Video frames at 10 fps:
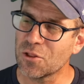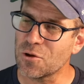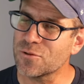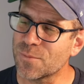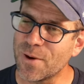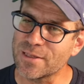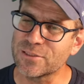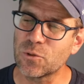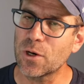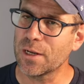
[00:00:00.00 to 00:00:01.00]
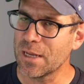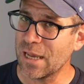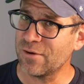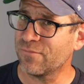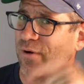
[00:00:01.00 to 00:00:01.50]
clone the repository,
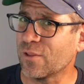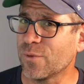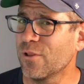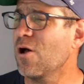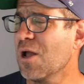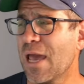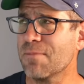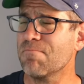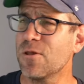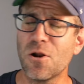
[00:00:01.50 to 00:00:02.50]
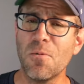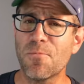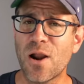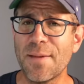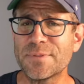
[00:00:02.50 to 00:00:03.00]
and follow along, and, you know,
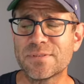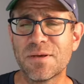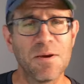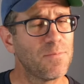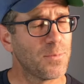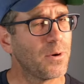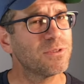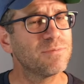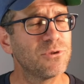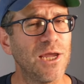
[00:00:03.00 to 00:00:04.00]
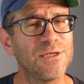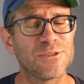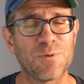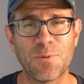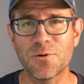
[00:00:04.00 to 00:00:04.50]
perhaps propose some
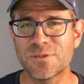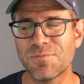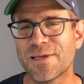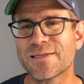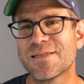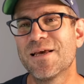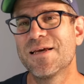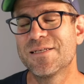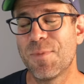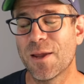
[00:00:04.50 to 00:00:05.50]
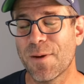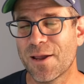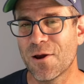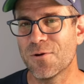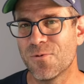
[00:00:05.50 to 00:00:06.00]
changes, propose some things to make my
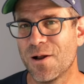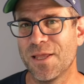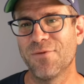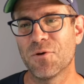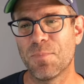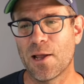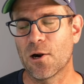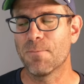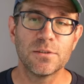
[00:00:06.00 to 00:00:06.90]
code run even better.